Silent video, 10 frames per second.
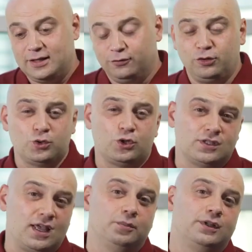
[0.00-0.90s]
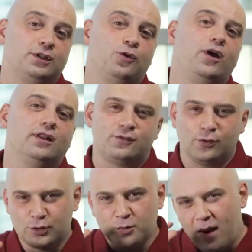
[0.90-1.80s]
itself is just a
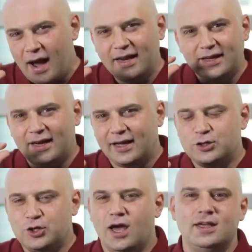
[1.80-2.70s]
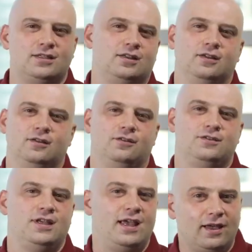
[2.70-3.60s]
small part of my whole concept.
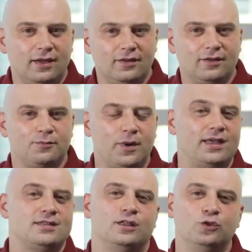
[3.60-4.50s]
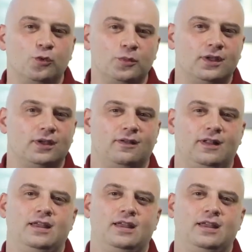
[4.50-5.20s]
The strongest component of the